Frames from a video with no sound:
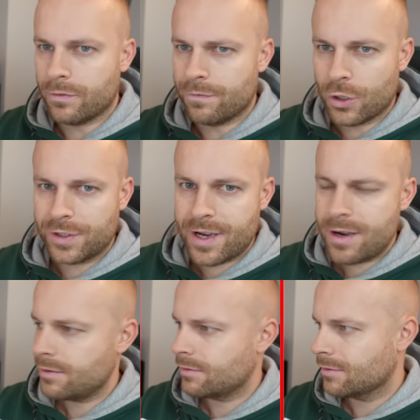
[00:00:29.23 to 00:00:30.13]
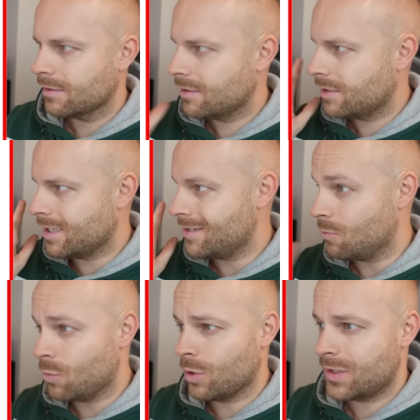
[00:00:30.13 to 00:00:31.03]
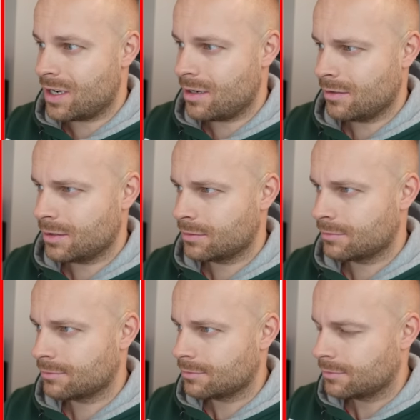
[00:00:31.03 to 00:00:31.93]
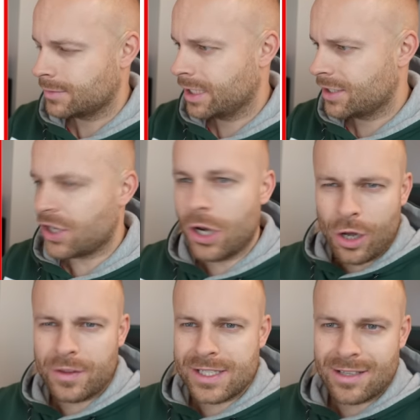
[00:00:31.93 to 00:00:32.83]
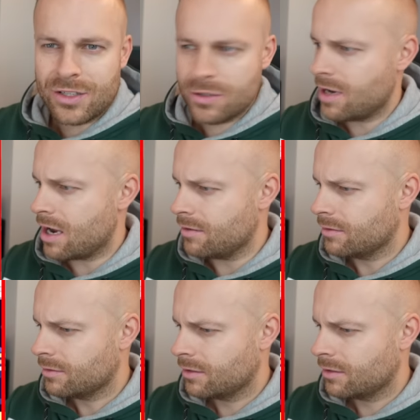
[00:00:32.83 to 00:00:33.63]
Woda is water. So a lot of these I do know.